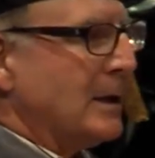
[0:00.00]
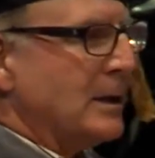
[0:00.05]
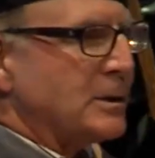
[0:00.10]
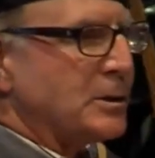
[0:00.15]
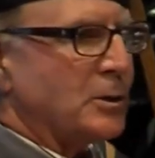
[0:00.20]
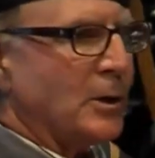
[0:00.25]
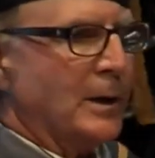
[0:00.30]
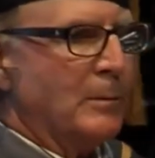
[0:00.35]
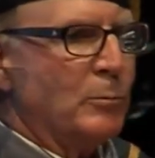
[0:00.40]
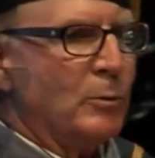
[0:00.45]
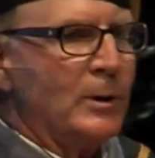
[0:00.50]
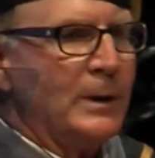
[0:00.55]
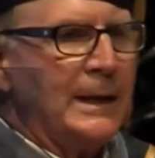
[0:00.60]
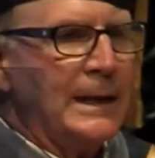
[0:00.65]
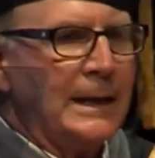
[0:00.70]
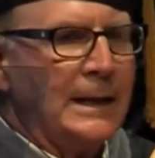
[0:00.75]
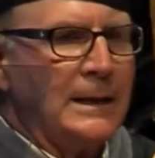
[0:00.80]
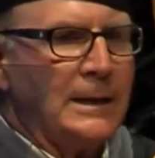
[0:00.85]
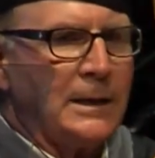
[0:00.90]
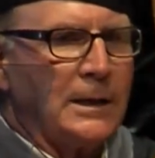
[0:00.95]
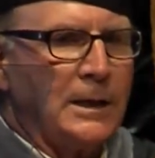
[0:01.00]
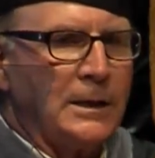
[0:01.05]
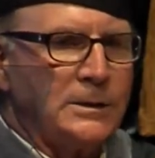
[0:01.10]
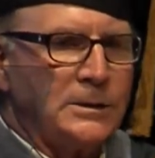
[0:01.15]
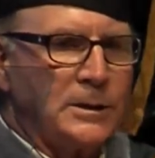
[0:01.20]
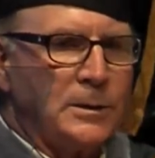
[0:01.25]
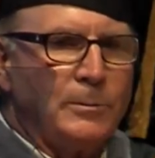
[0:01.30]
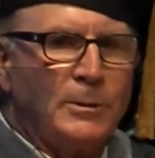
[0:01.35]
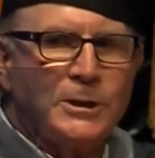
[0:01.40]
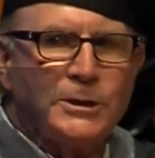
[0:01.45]
So I'm really in a
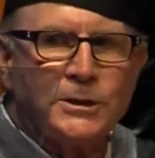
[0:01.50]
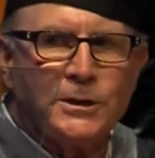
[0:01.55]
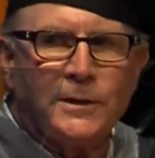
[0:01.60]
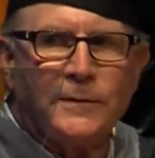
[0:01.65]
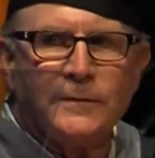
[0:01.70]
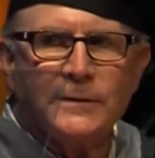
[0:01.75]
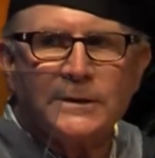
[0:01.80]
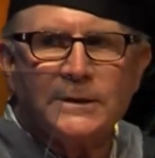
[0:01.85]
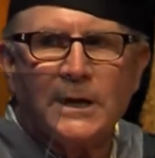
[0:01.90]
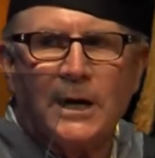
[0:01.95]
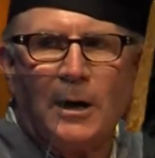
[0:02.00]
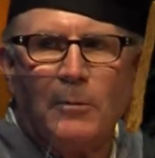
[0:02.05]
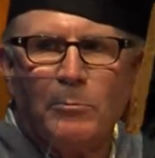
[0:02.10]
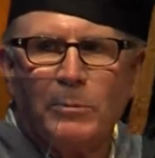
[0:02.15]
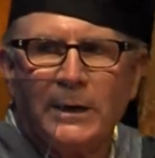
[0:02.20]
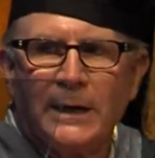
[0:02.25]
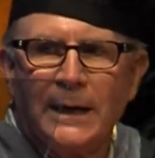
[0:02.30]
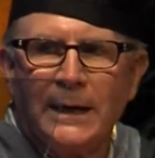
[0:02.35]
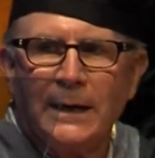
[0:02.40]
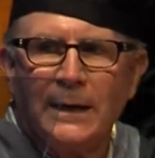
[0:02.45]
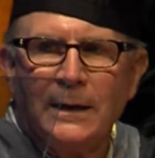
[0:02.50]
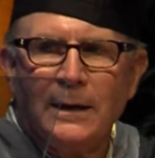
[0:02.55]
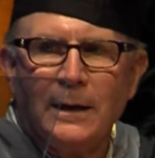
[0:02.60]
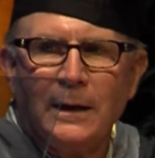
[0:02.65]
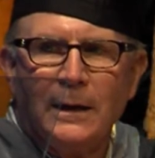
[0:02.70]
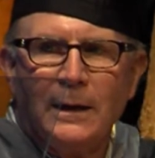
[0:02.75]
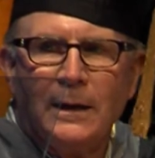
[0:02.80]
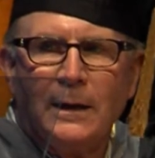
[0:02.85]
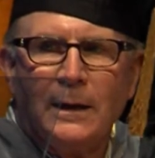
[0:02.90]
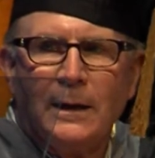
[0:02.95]
customer service company
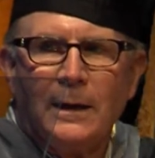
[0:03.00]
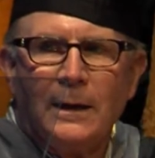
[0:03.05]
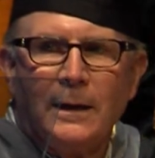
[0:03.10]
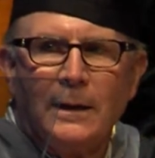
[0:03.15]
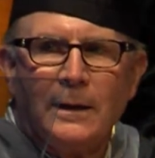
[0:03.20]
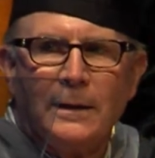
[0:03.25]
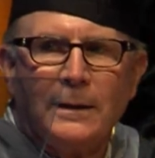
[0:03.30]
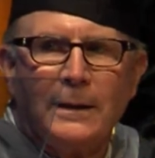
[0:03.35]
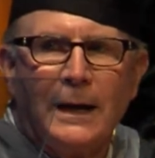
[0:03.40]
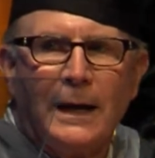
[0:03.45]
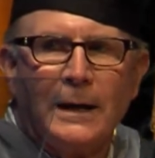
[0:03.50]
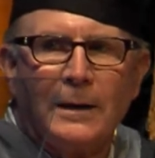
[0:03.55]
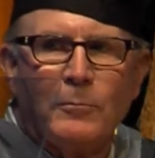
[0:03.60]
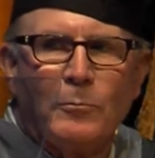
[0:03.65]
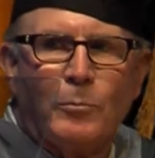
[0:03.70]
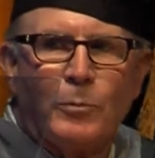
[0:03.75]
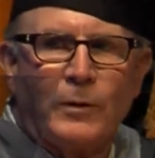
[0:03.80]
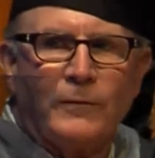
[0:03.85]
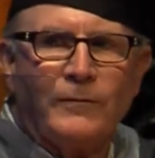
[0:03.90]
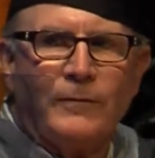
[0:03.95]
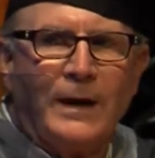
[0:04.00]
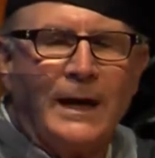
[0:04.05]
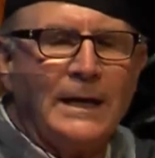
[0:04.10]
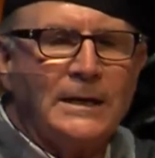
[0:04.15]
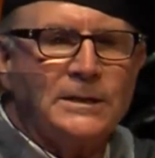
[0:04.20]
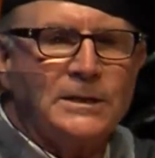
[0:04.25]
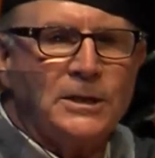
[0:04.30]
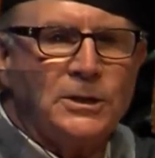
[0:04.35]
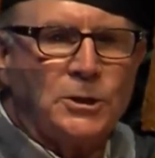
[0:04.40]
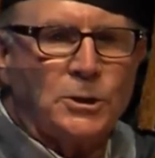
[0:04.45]
that
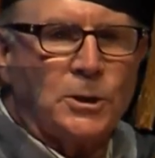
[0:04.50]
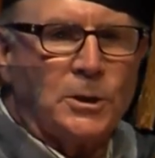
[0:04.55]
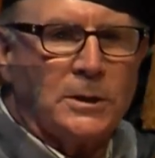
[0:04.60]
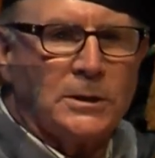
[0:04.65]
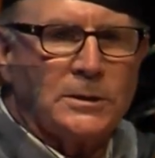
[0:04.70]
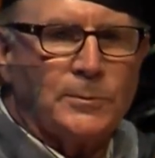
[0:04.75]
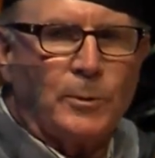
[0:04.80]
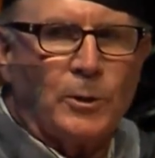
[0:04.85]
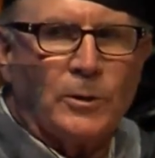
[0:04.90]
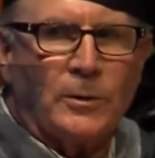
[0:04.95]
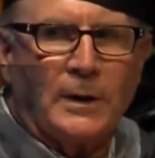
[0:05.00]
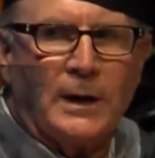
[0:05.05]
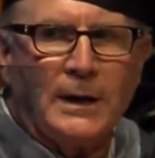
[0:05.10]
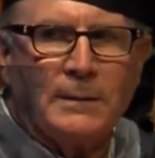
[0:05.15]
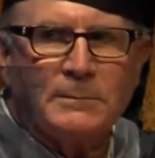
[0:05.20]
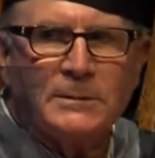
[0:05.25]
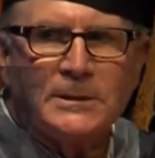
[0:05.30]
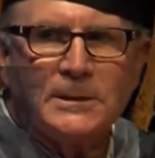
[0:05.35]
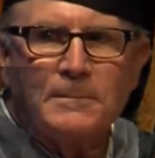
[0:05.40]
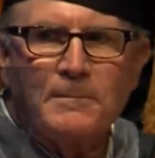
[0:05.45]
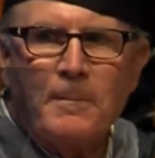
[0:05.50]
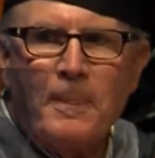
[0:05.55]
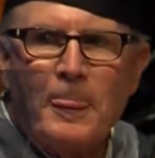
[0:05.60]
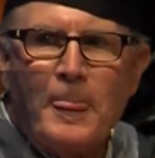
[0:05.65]
provides insurance programs.